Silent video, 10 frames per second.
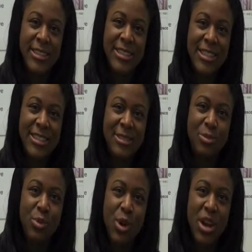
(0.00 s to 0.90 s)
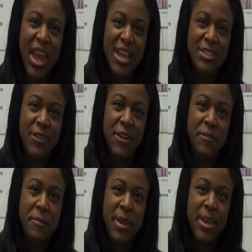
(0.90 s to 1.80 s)
just weren't as fun
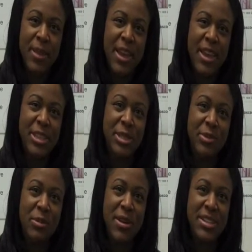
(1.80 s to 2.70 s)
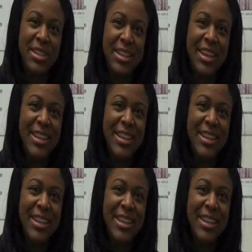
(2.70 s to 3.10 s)
for me, like history wasn't,